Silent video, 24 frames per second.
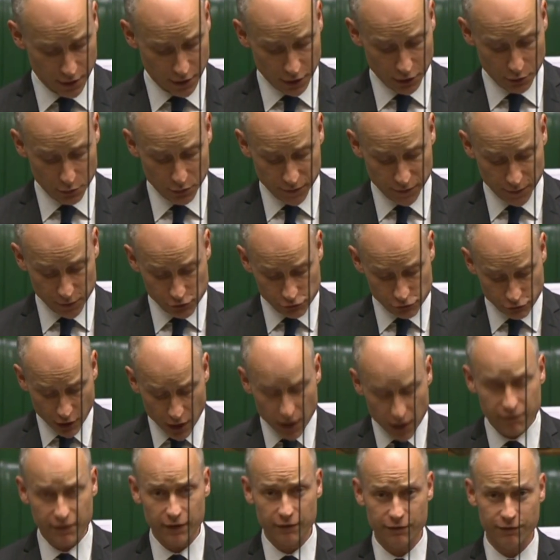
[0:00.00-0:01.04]
who was the
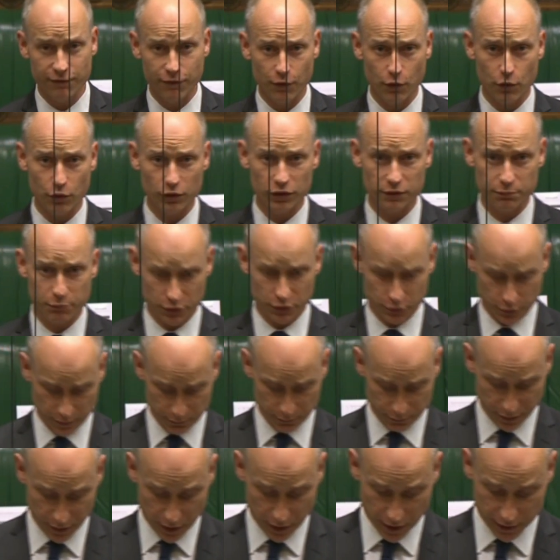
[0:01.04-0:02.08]
driving force
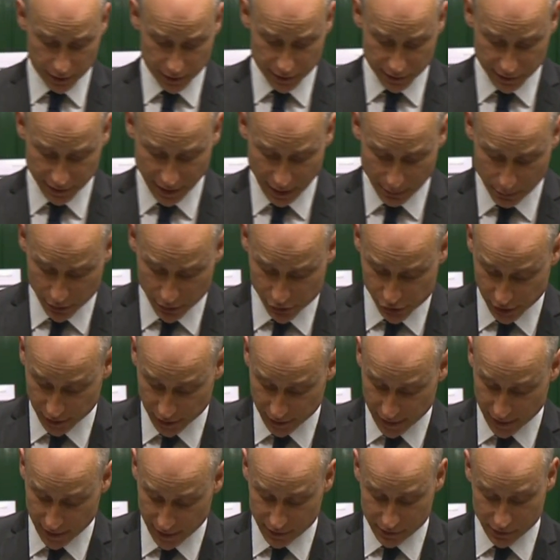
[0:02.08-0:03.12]
behind
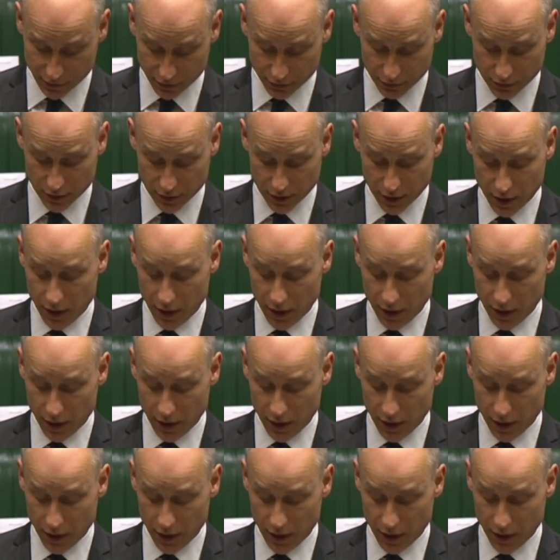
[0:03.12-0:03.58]
establishing NATO,